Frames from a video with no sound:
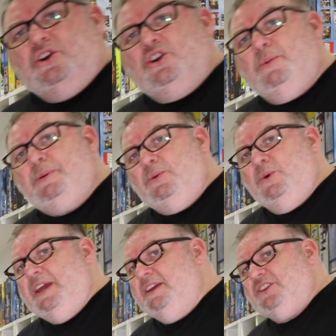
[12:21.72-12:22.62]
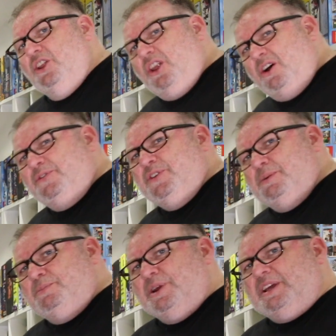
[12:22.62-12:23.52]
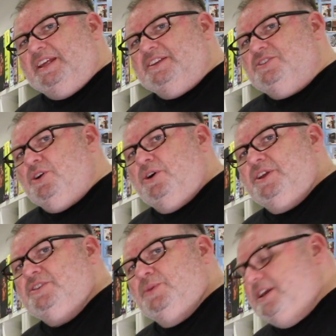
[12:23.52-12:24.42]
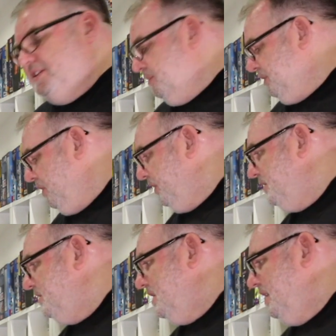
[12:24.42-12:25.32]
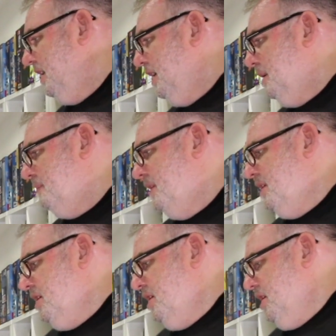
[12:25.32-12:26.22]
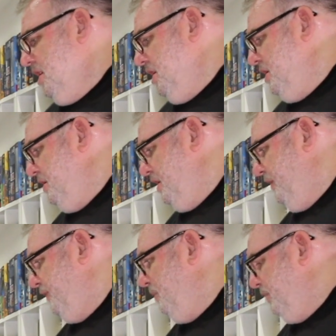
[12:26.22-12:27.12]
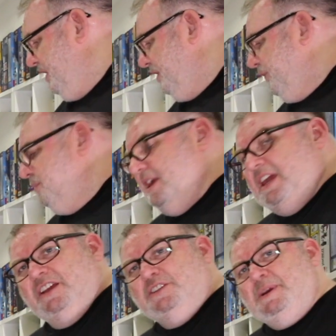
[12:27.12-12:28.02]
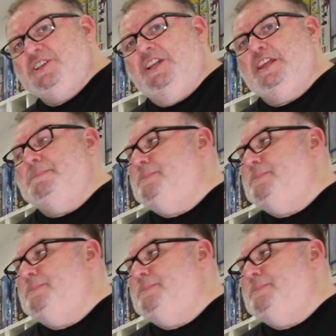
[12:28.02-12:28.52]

couple of weeks. A lot for the Bricklink store this week, to be honest. A few things for me, especially the